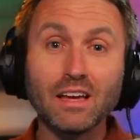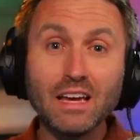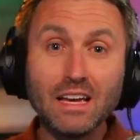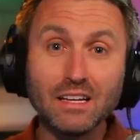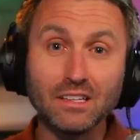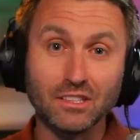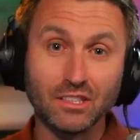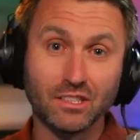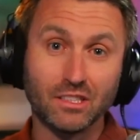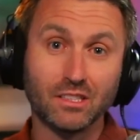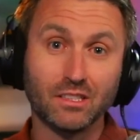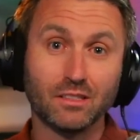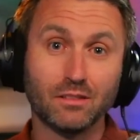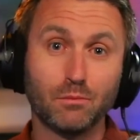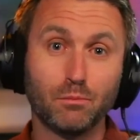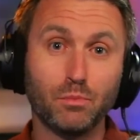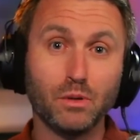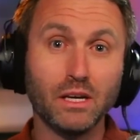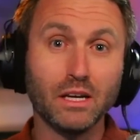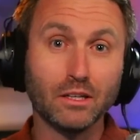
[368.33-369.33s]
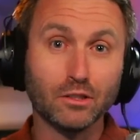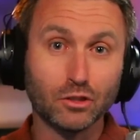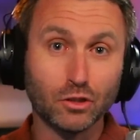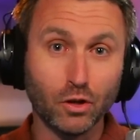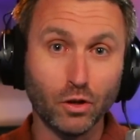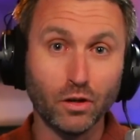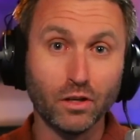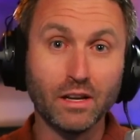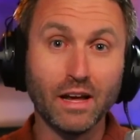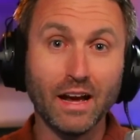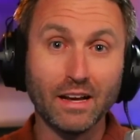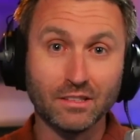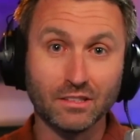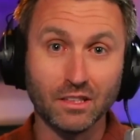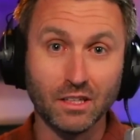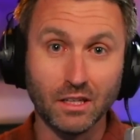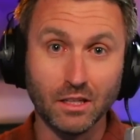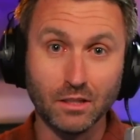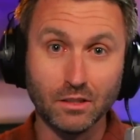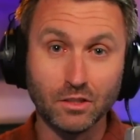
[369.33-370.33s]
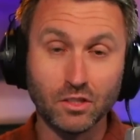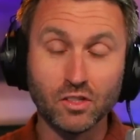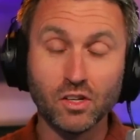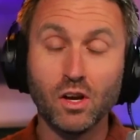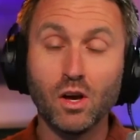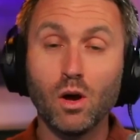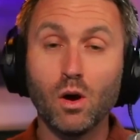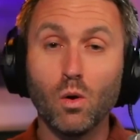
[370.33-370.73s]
East being as good as it is,